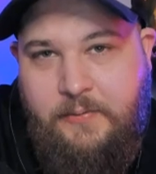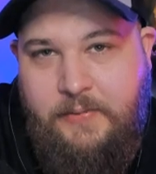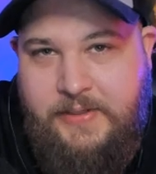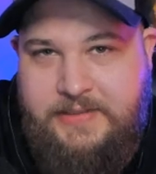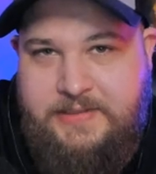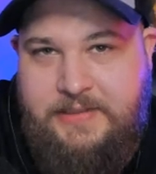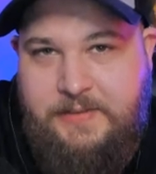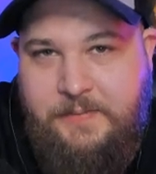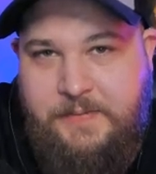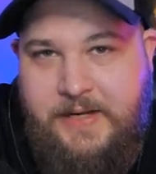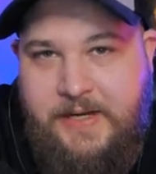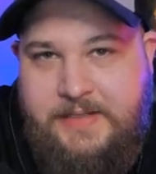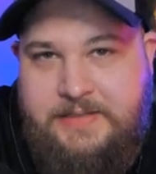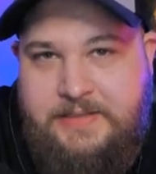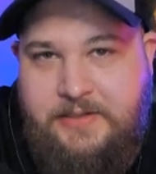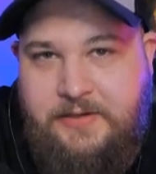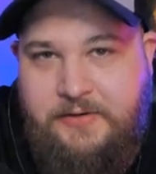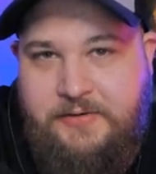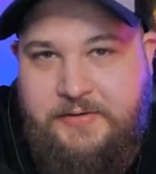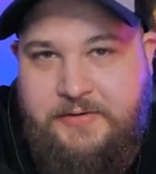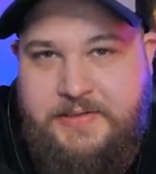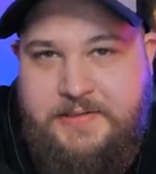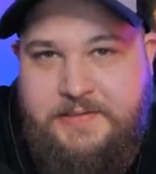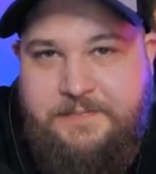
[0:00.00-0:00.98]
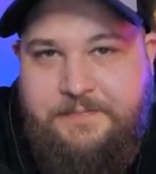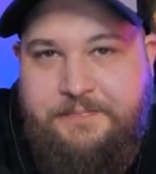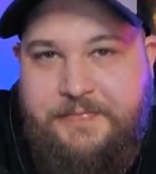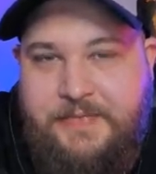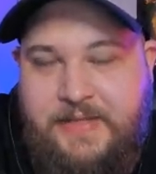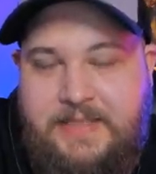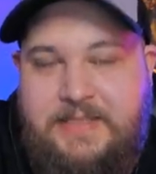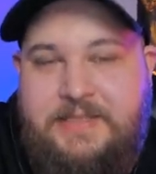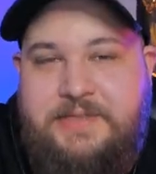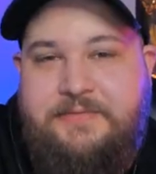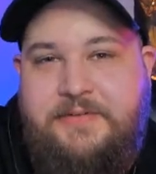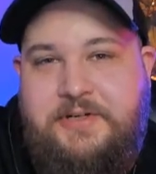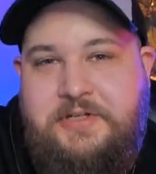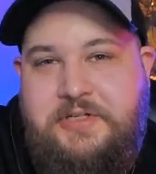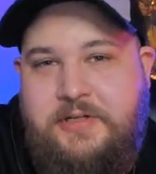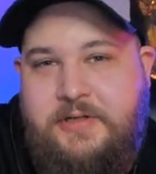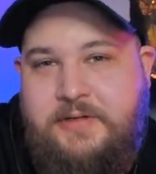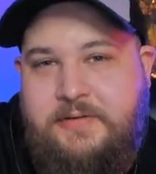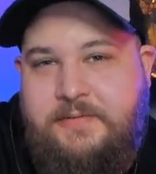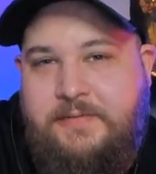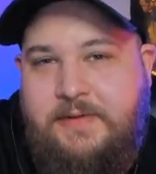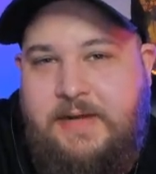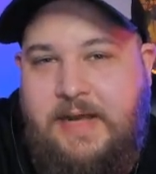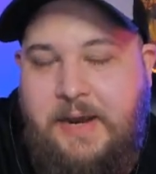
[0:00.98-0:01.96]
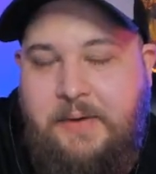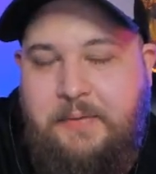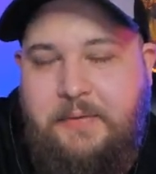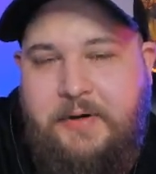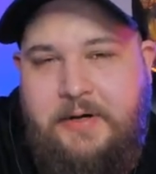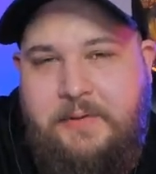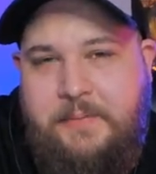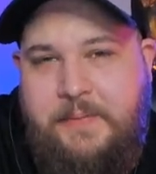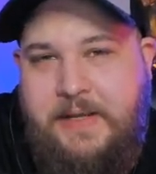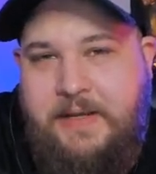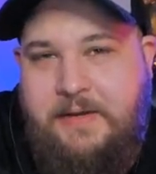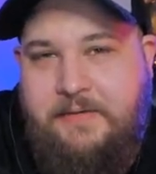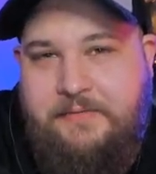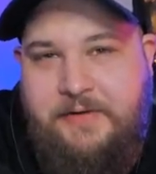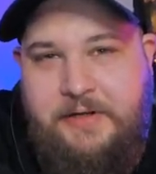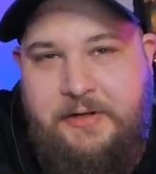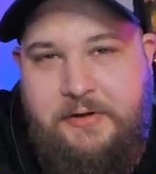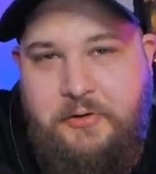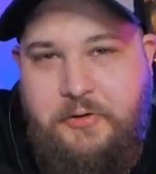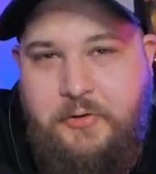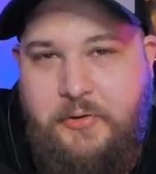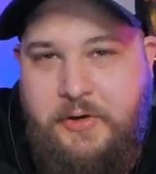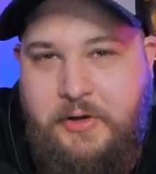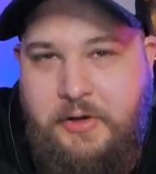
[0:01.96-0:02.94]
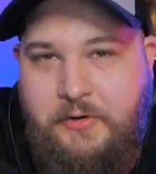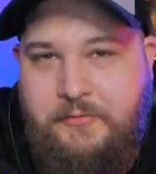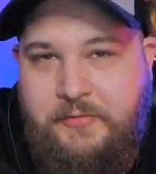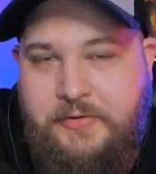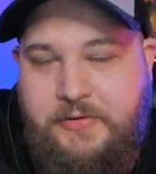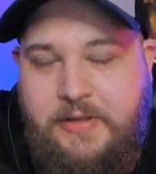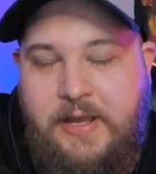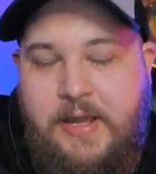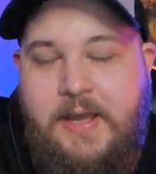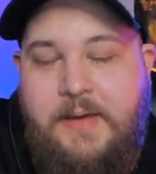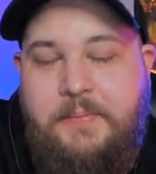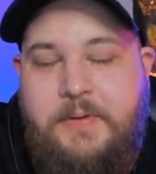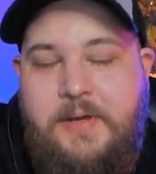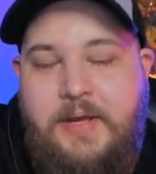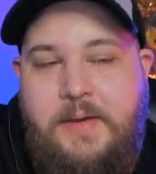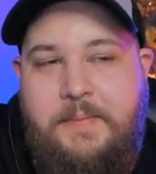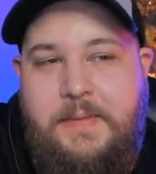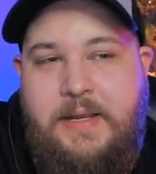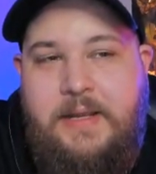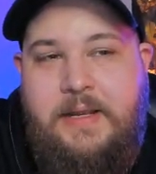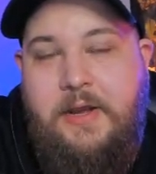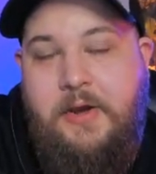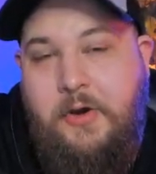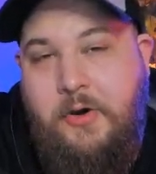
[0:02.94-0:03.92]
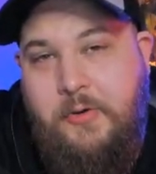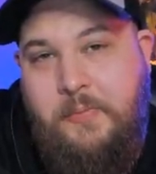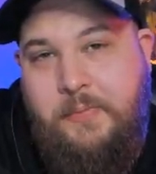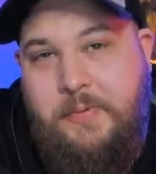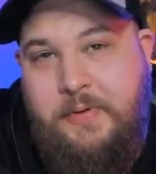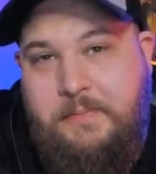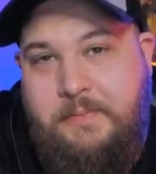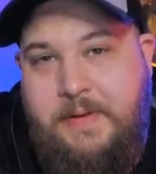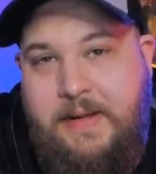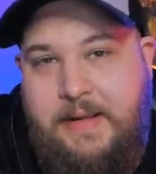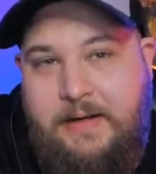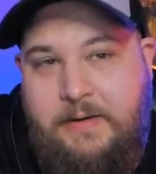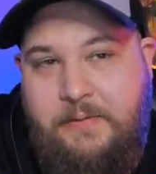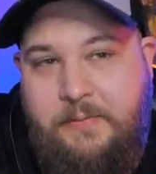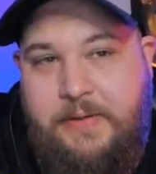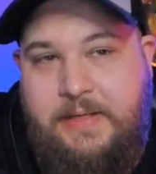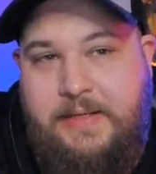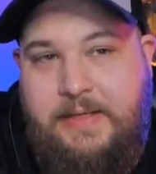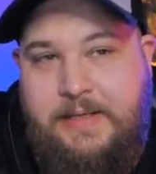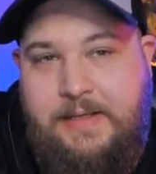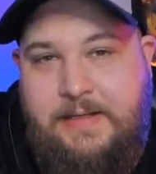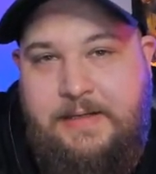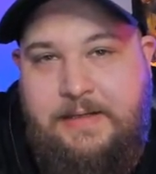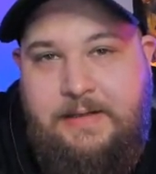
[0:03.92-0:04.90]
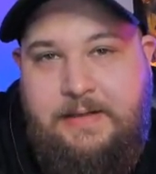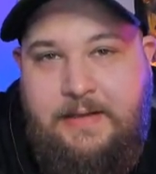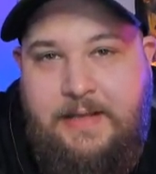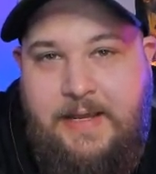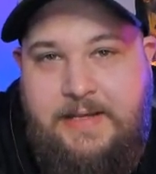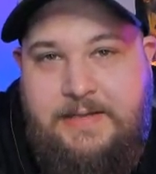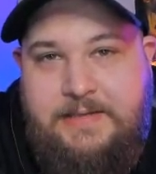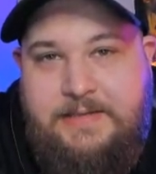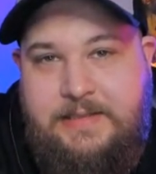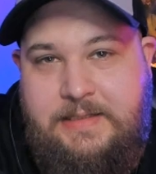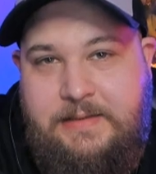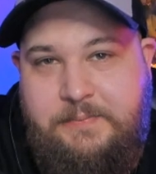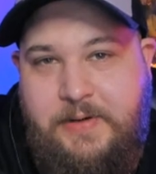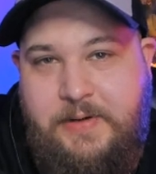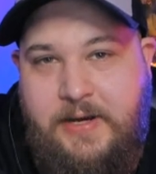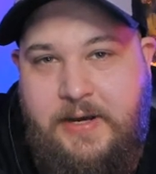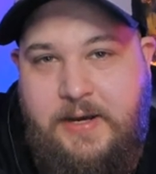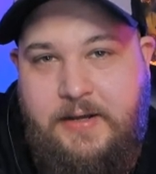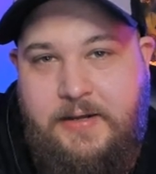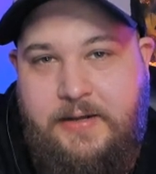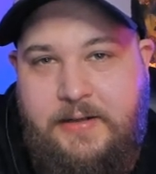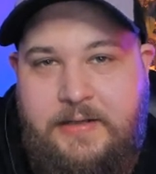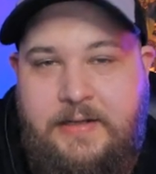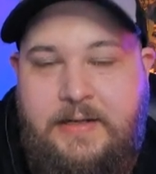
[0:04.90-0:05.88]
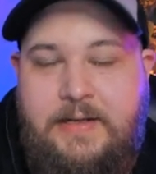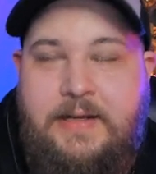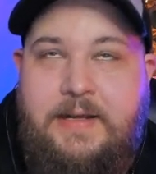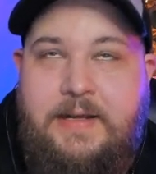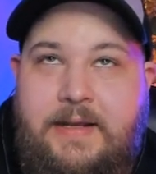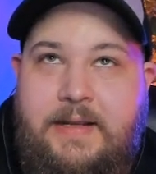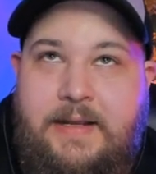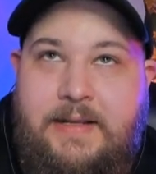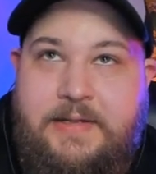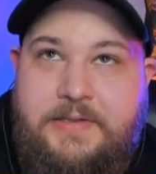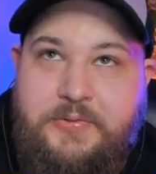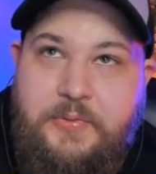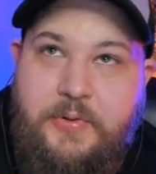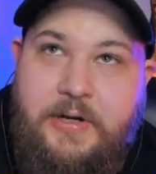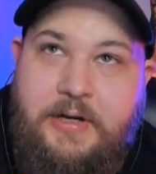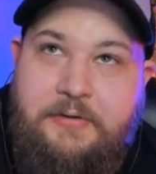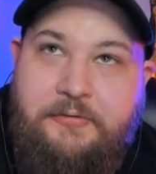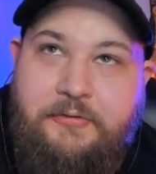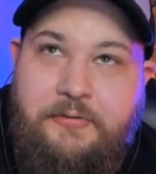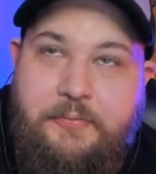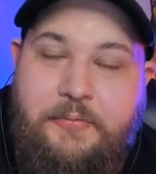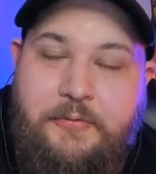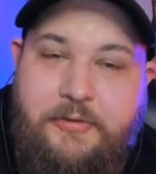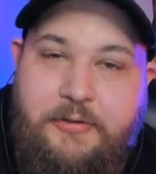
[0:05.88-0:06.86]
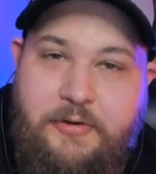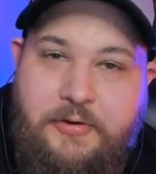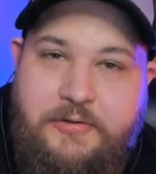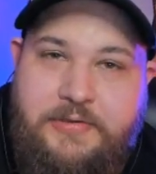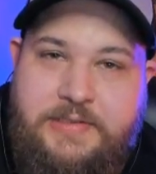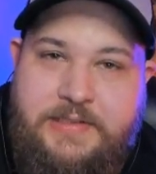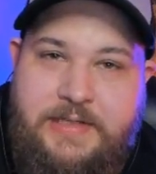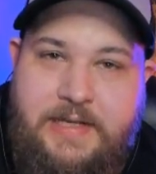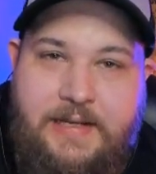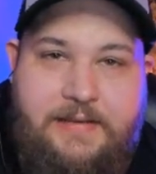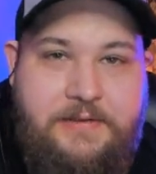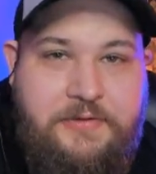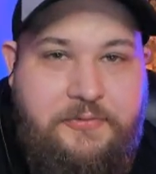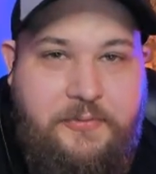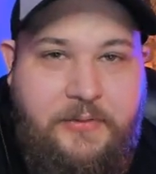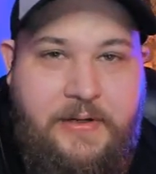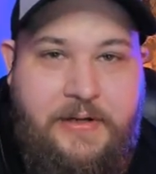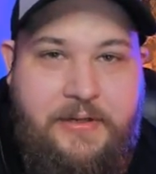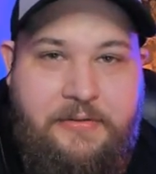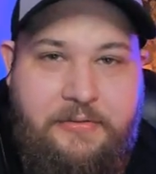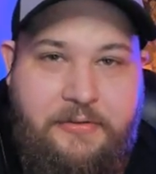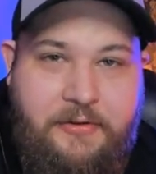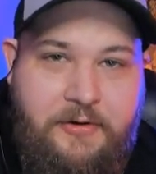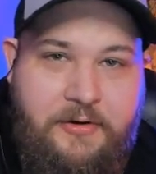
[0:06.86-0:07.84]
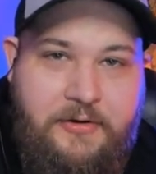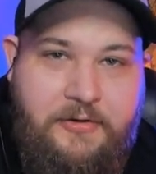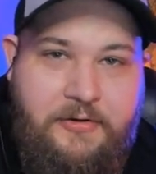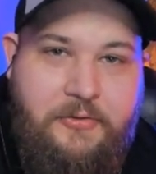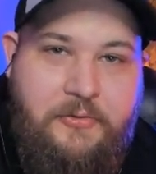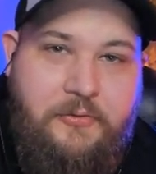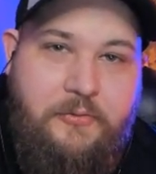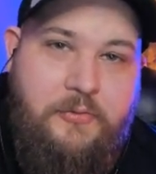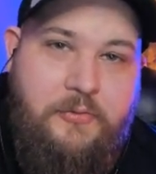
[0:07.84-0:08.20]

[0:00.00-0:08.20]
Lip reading: What's up, guys and girls? It's Vision. I wanted to make a video going over the upcoming open beta weekend in Last Epoch. It's running from Thursday the 23rd